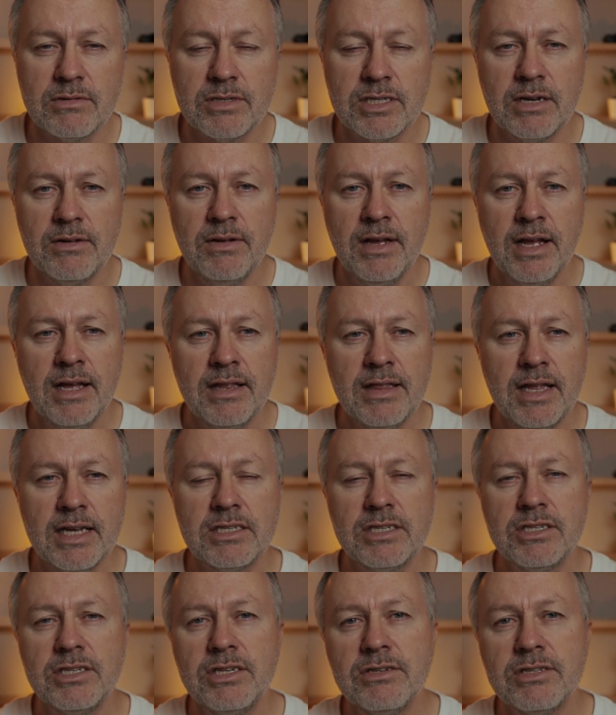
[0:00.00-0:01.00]
So
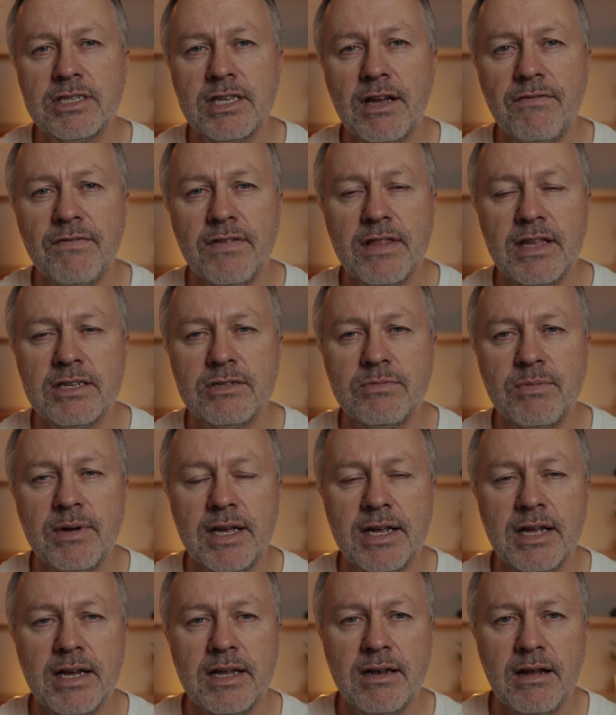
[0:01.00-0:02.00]
that's the new stuff for this
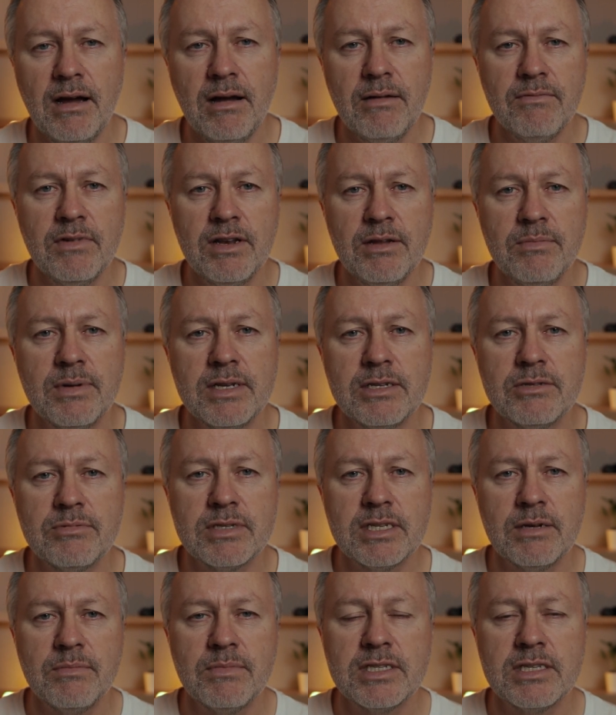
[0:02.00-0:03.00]
week, and I'm really pleased
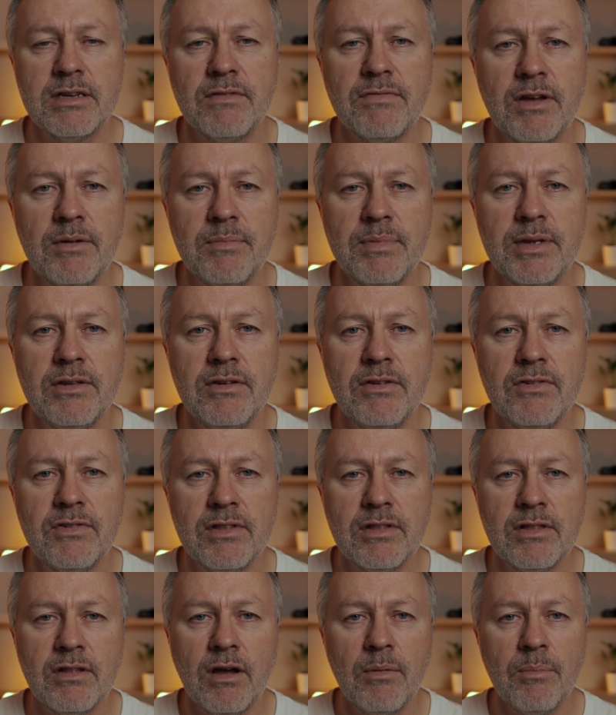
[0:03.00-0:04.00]
with some of the stuff that I've been
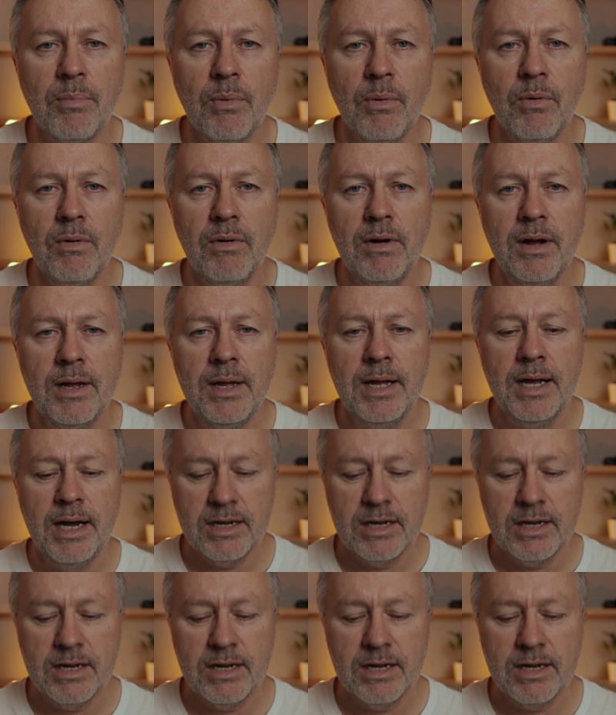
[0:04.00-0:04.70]
using that I bought.